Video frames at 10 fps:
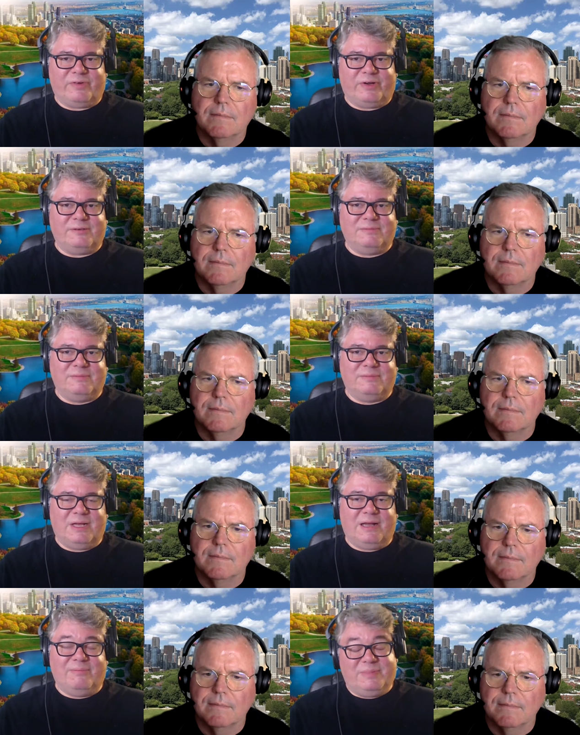Speaker 1: art.
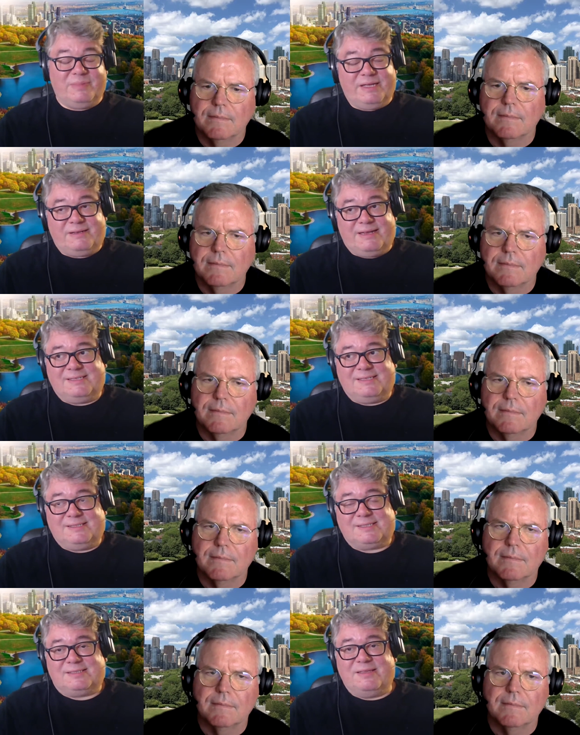um, it it
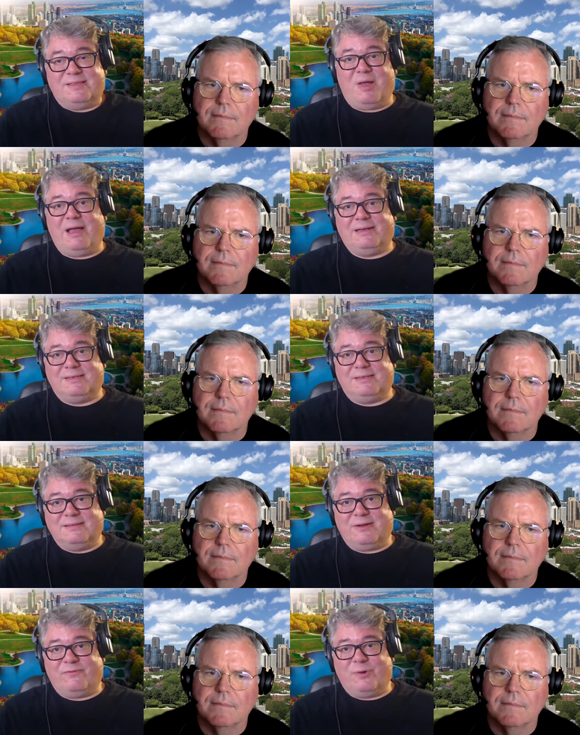exists in the mind, and
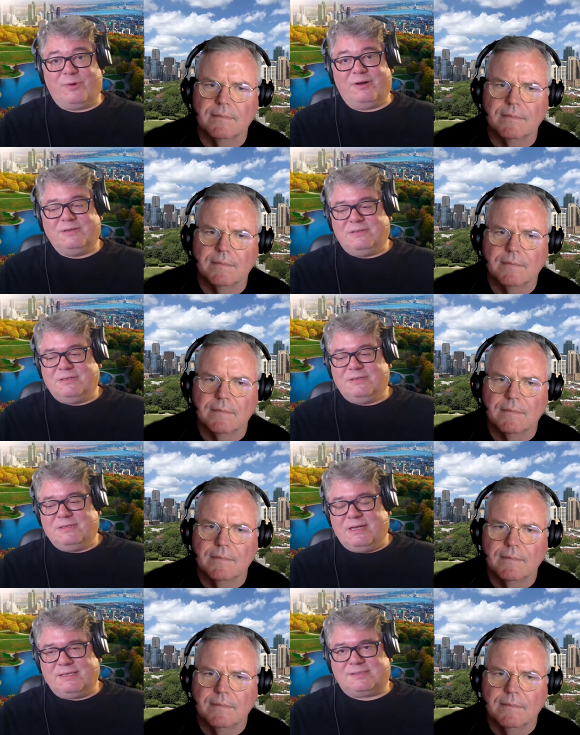therefore
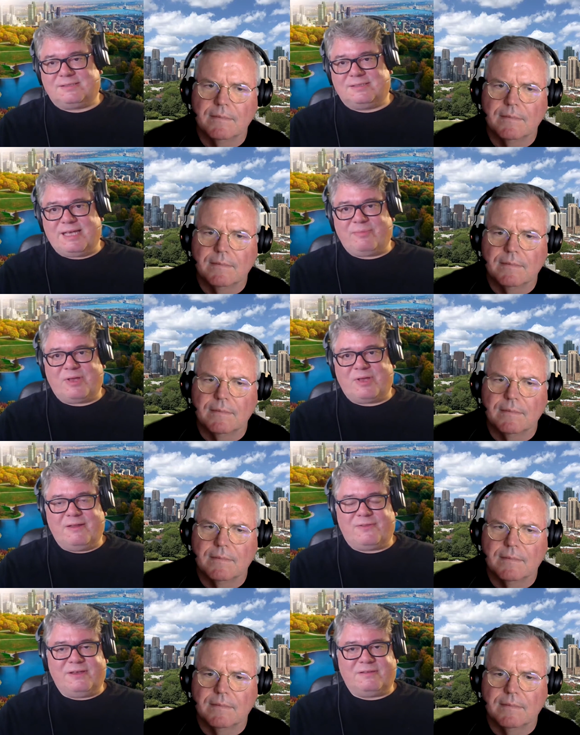it's the same kind
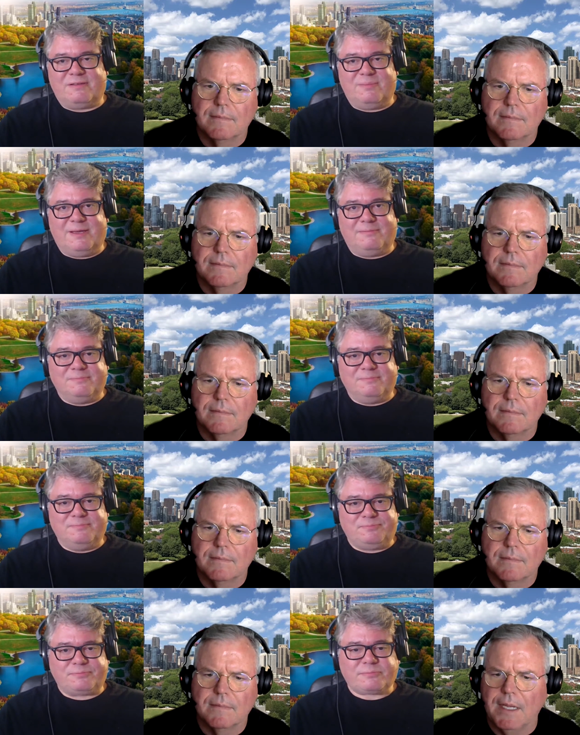of thing to me.
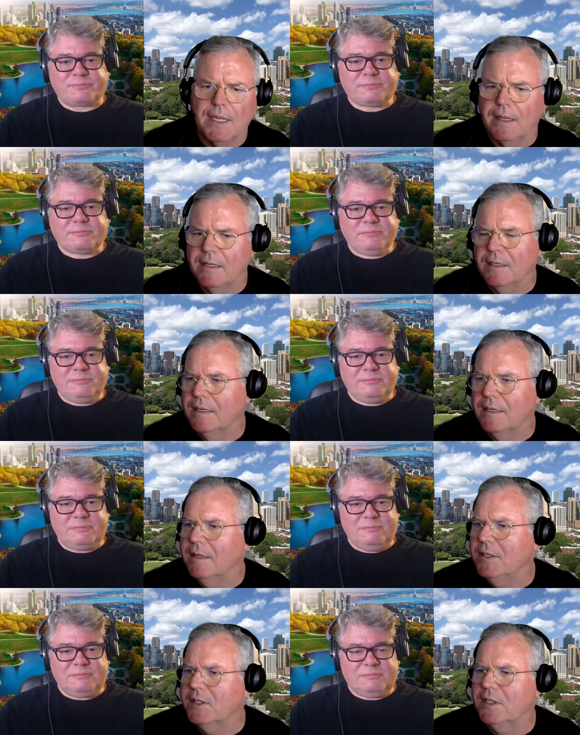
Speaker 2: Yeah, that's a
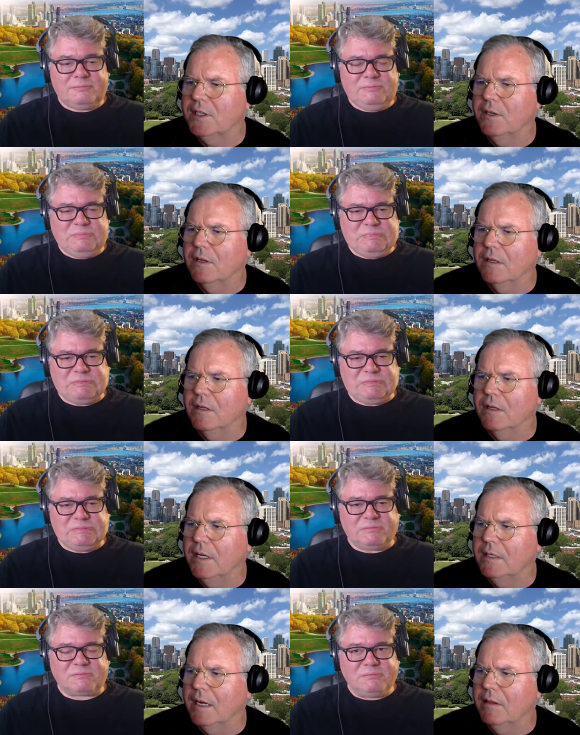that's a skill
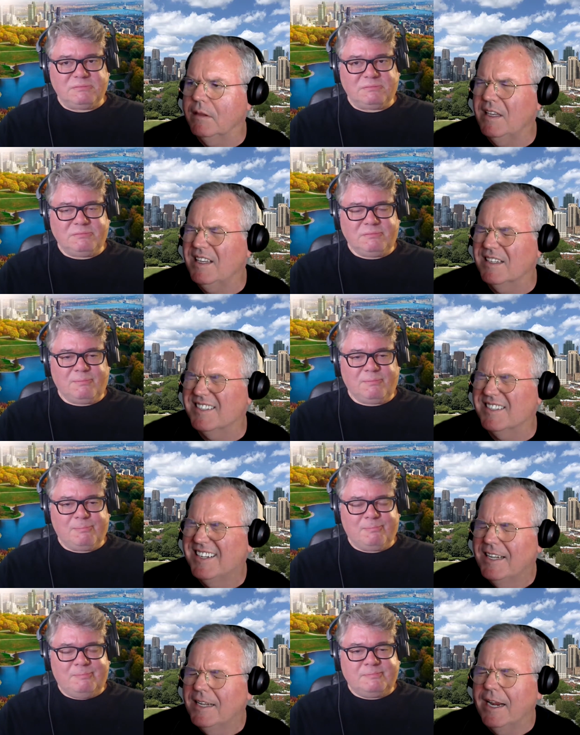that I think is,
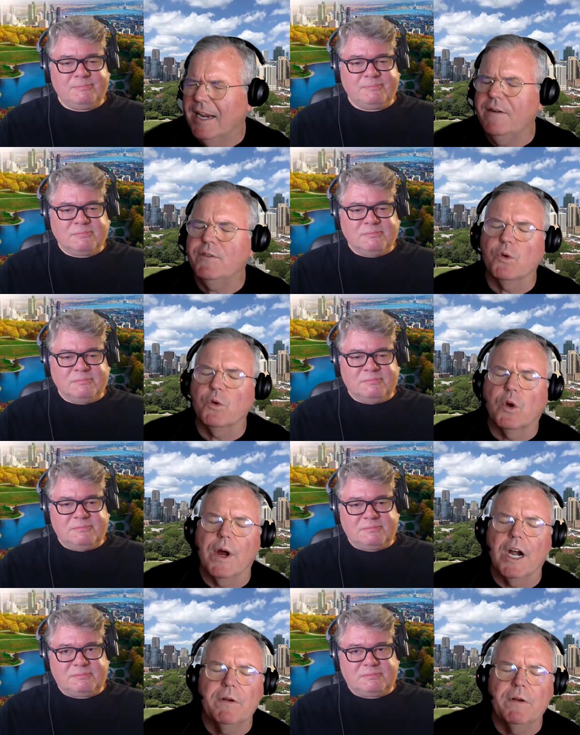I don't know if it's a
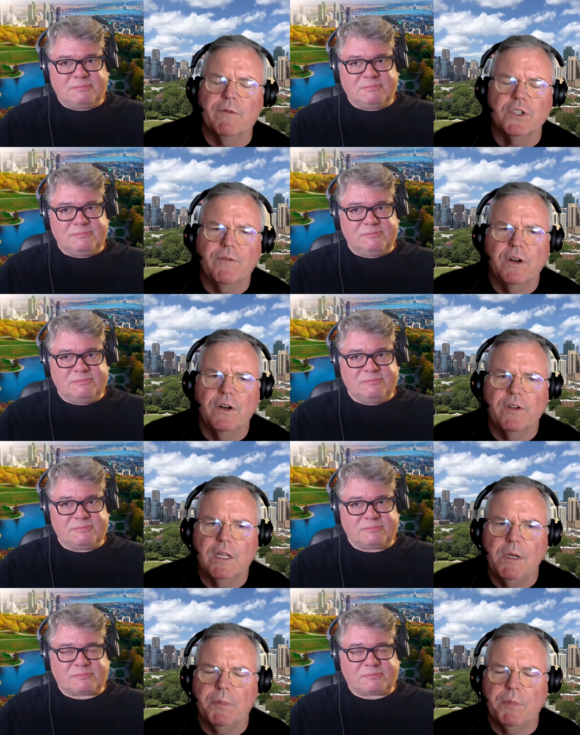requirement for software
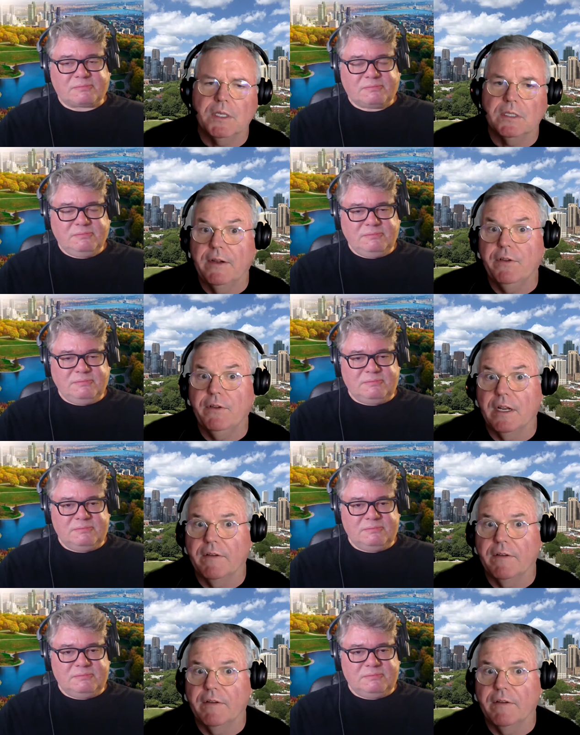development, but it's definitely an